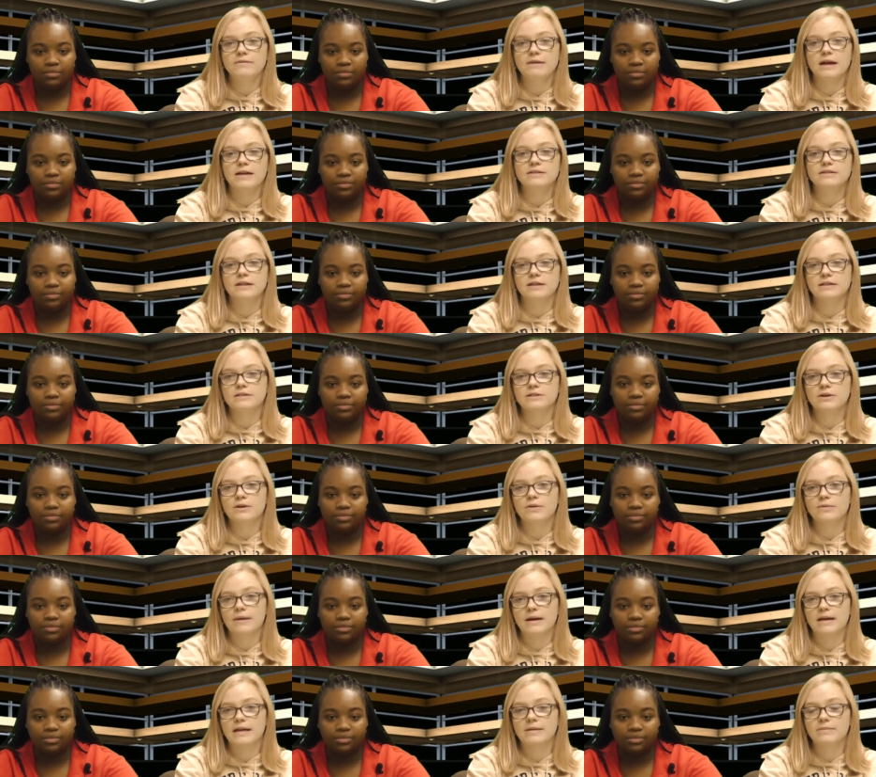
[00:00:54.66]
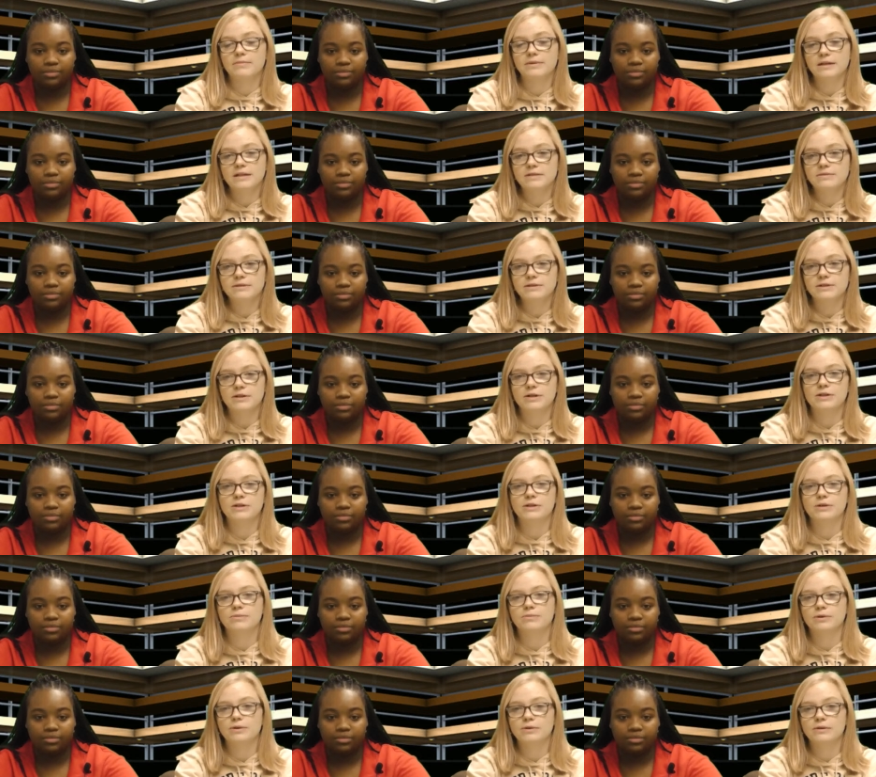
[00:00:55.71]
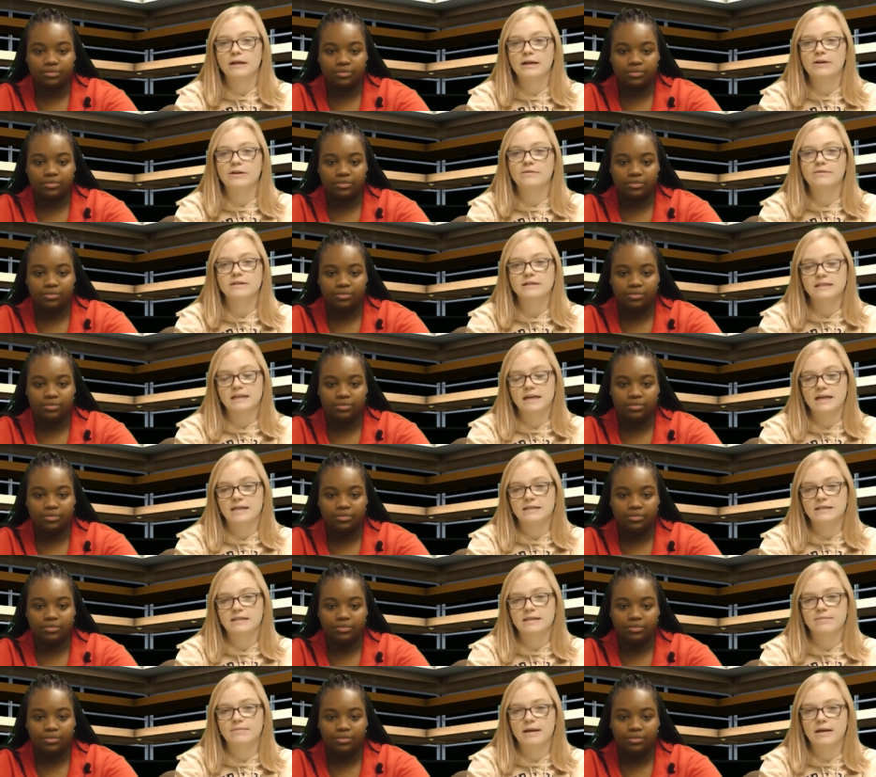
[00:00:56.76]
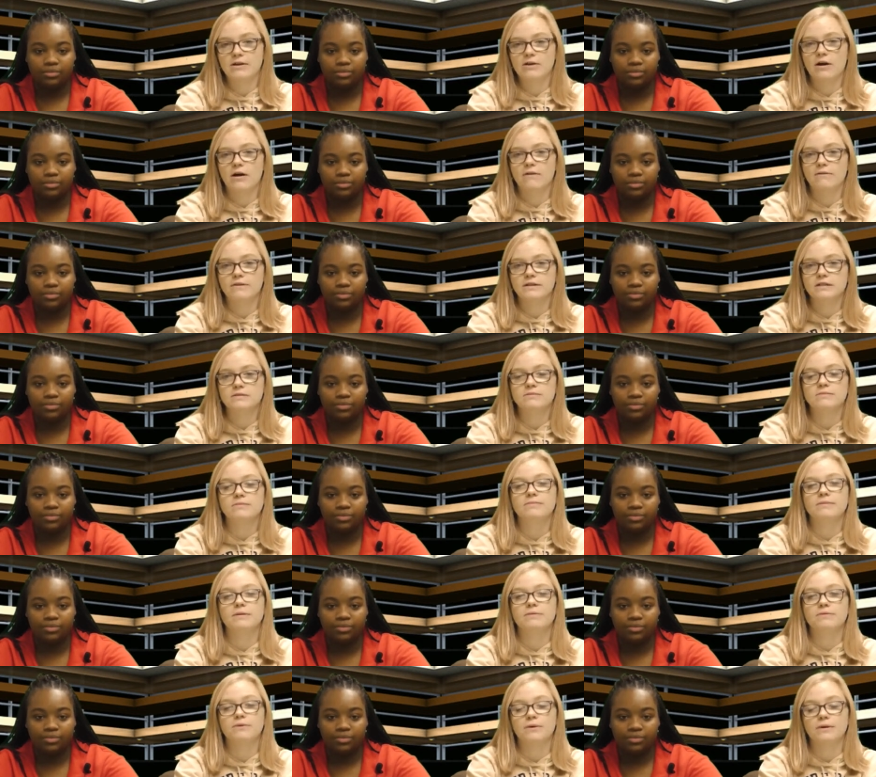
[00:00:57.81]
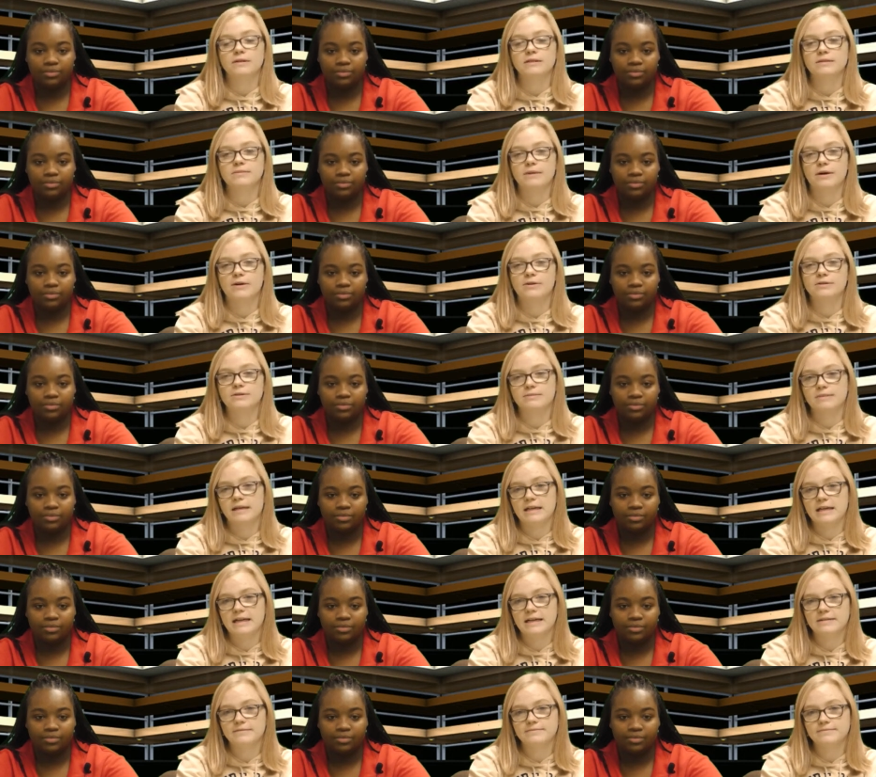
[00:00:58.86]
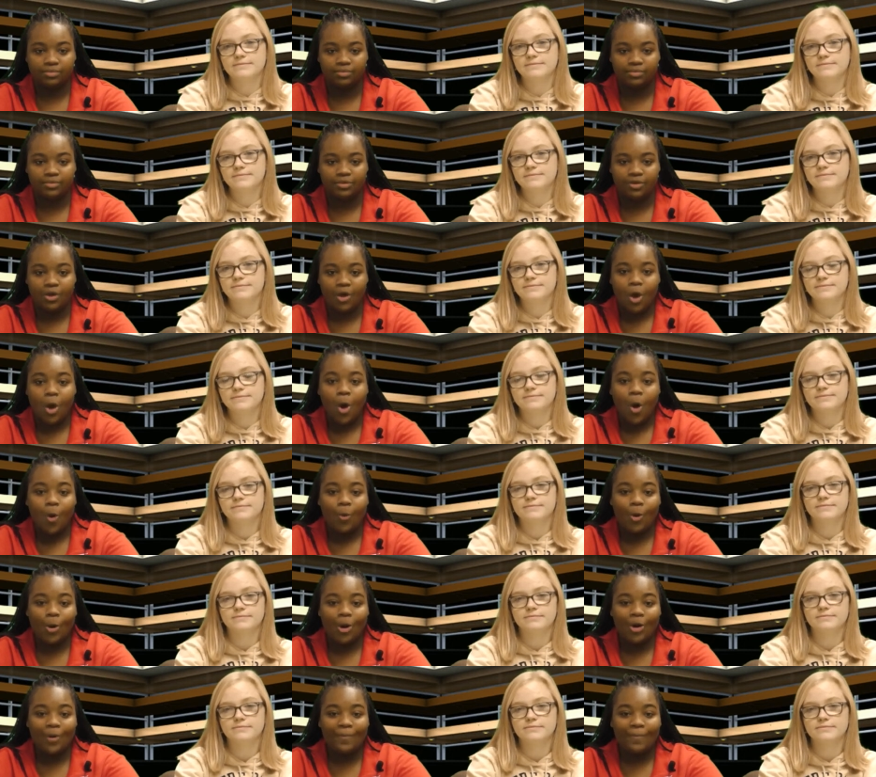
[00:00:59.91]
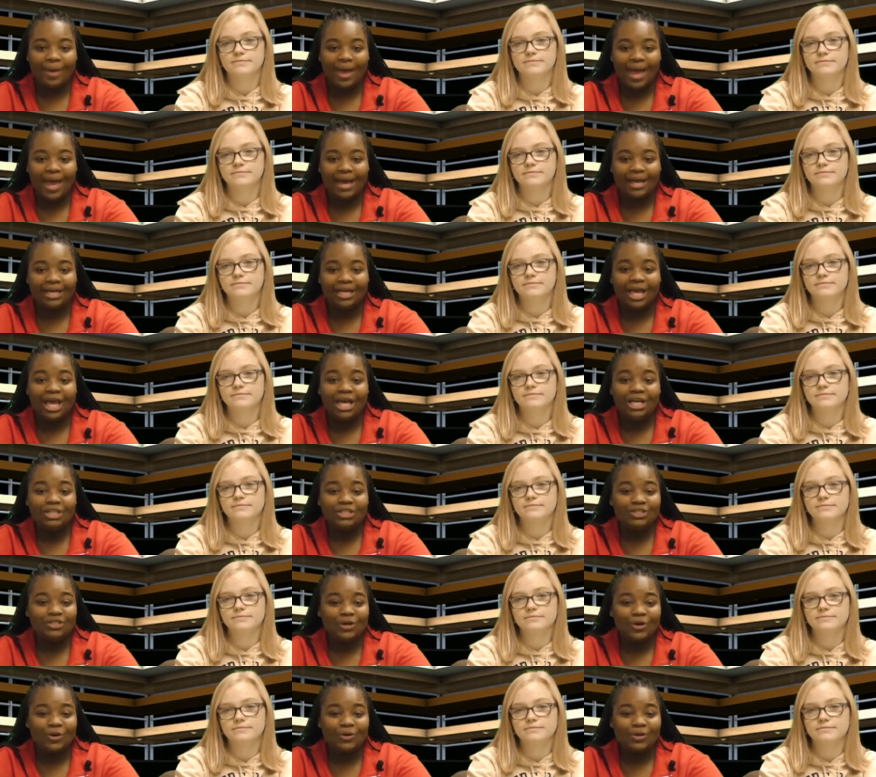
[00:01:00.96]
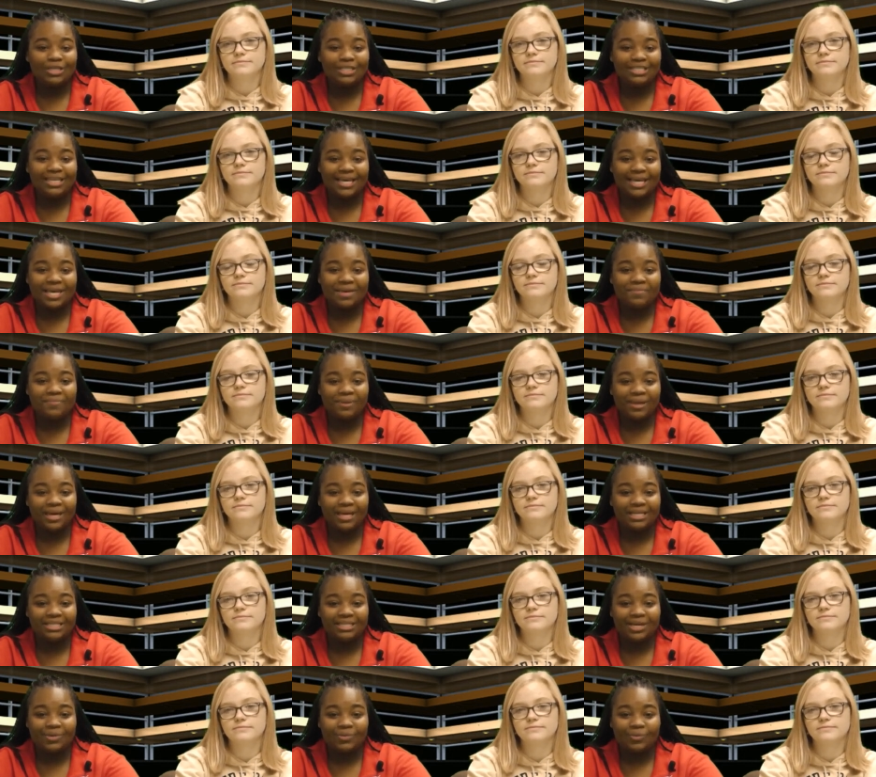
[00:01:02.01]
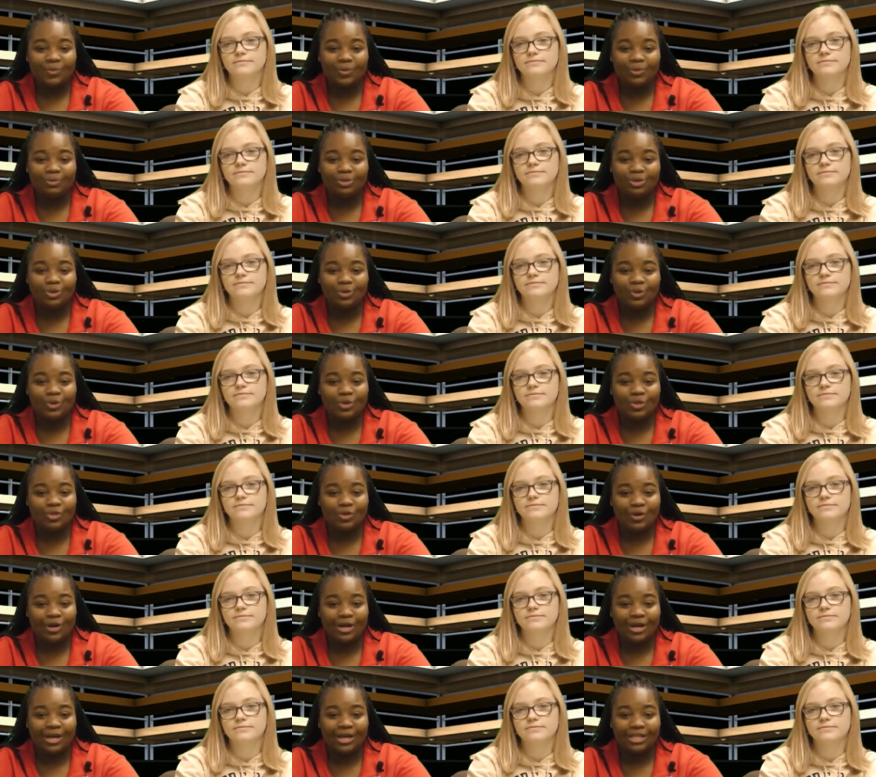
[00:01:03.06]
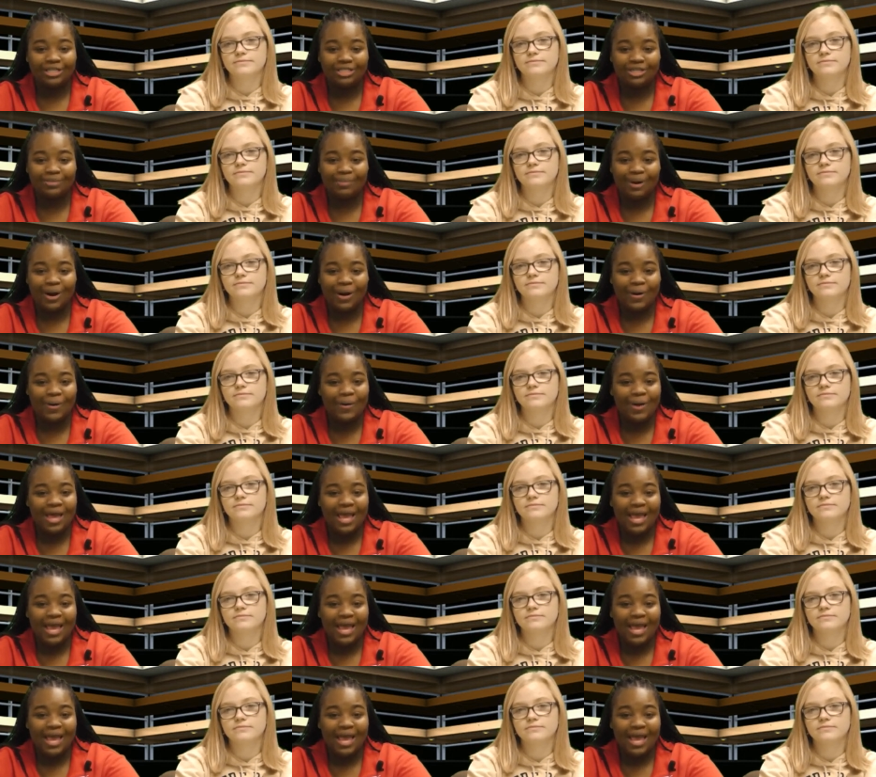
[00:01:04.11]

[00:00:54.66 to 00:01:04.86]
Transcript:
Speaker 1: not done so already, please return your blue letter of intent to the main office before tomorrow's meeting.
Speaker 2: Welcome back. Soul is taking place in room 203 tomorrow,